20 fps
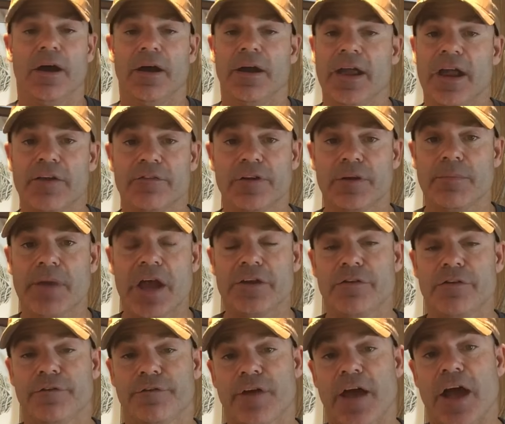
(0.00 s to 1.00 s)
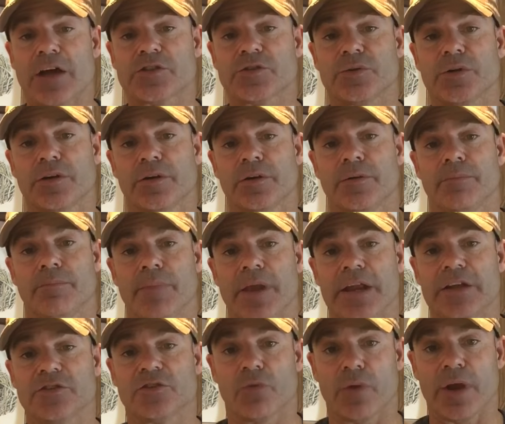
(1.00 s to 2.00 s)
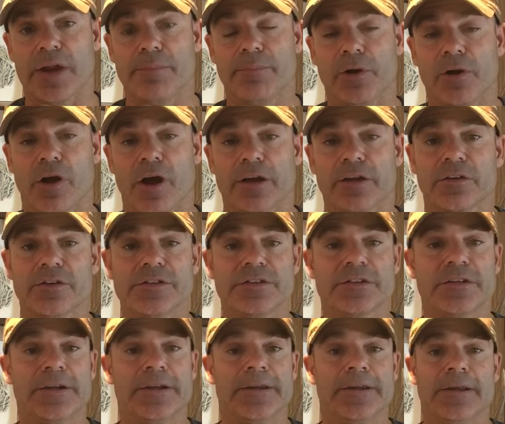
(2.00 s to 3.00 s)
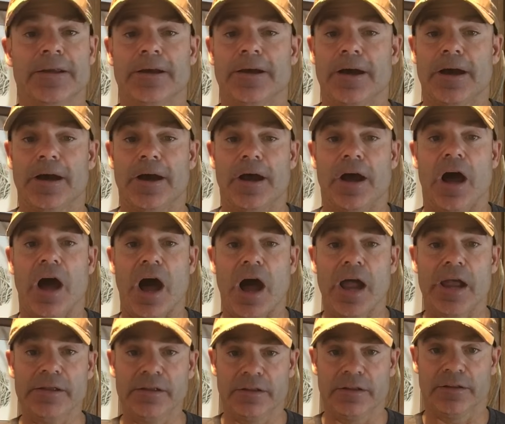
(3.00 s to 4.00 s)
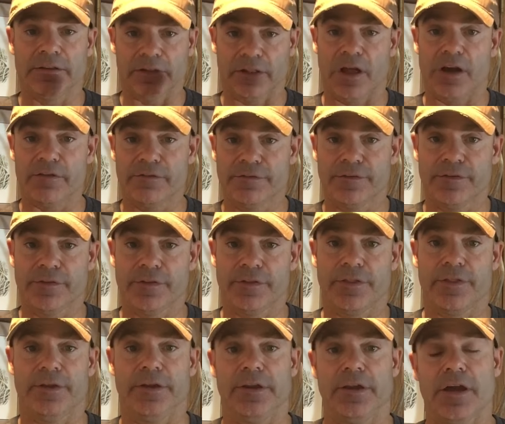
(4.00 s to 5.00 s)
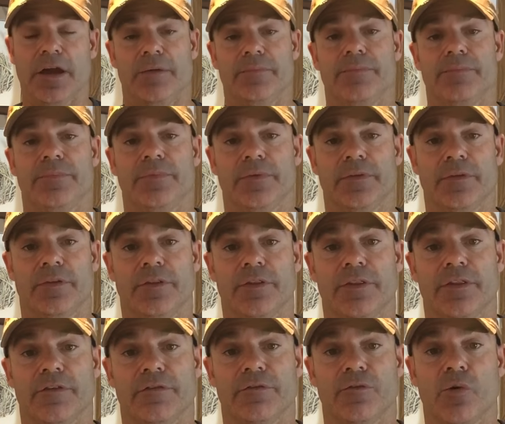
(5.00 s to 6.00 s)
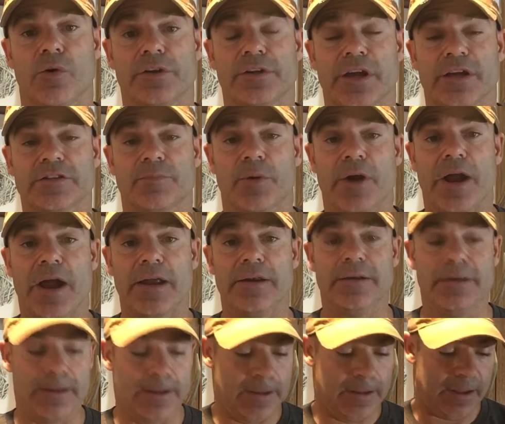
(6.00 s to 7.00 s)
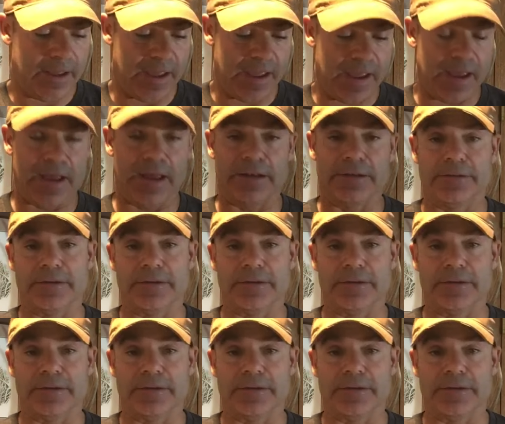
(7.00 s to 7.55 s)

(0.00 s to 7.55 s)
Every manufacturer makes great binoculars. I love the Vortex brand, and